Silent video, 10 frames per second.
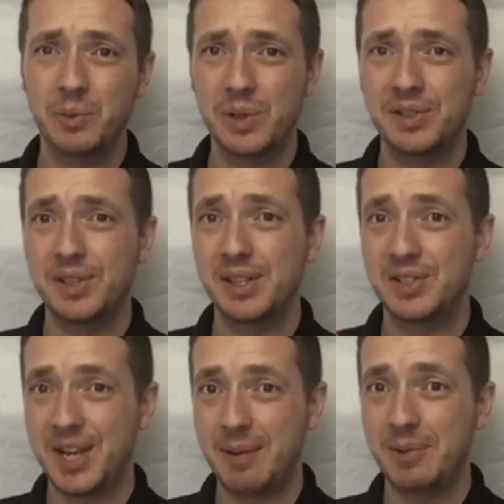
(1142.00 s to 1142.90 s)
with
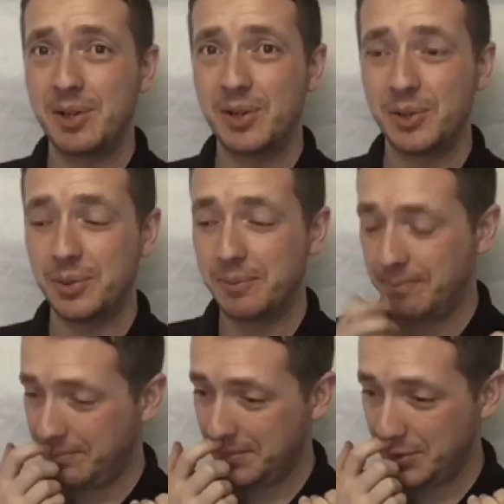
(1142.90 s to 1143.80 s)
a semi-auto
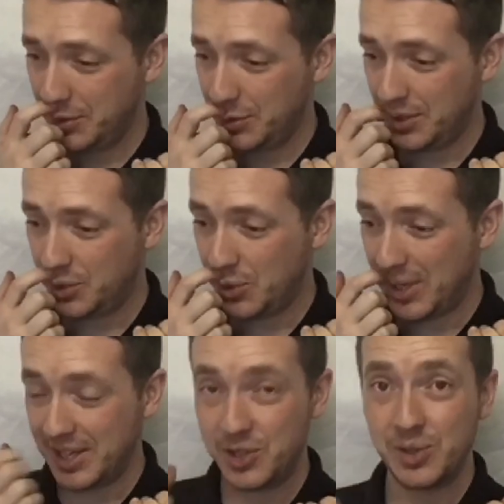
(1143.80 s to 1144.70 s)

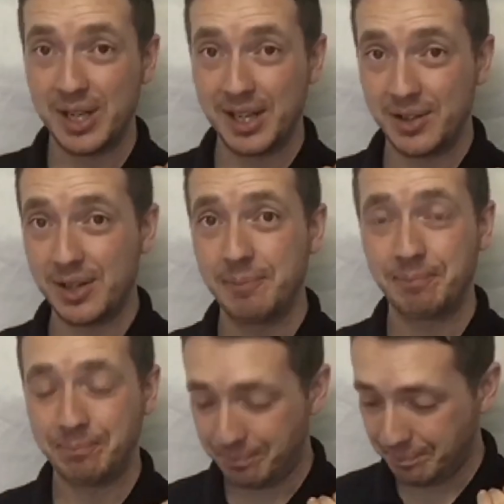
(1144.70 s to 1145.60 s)
22
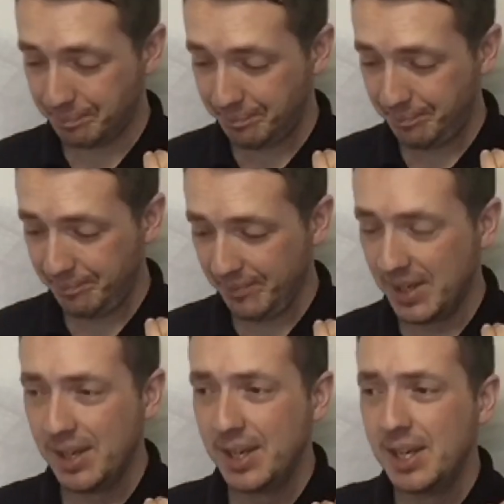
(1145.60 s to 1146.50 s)
LR,
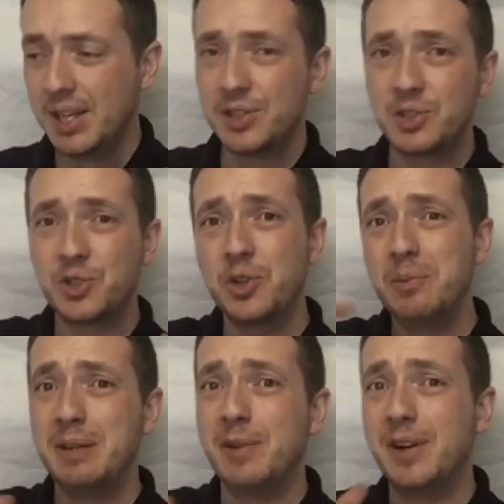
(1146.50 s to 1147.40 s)
there's going
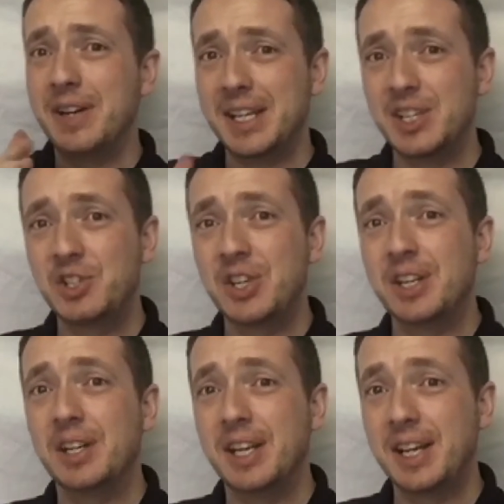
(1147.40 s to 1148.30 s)
to be a
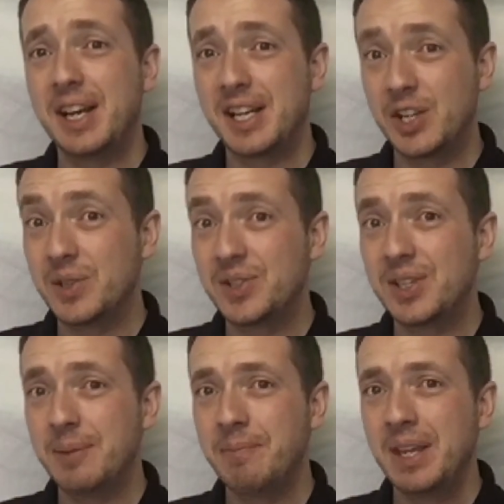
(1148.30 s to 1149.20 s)
variation in
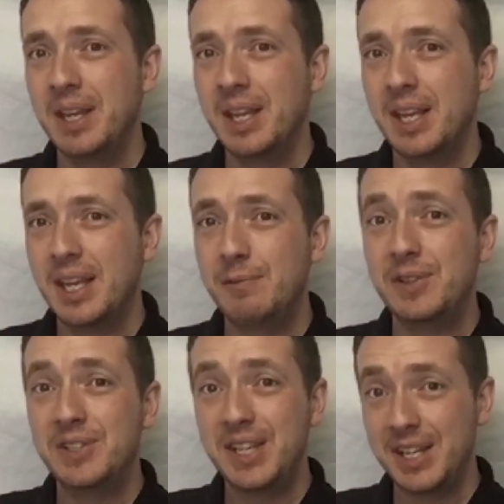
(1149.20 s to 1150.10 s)
accuracy.
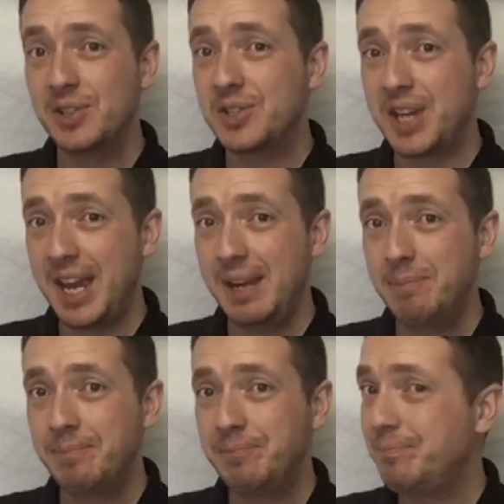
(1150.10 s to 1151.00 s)
If you take your
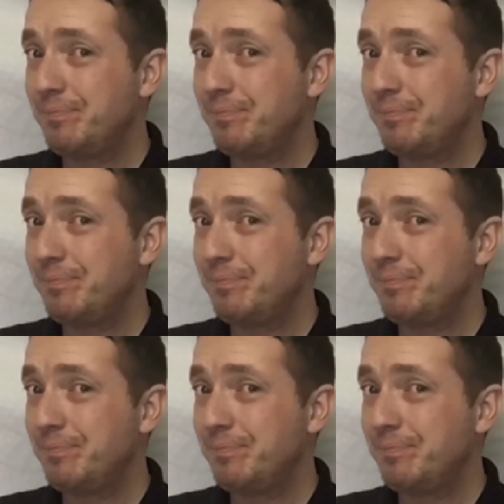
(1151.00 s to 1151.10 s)
time,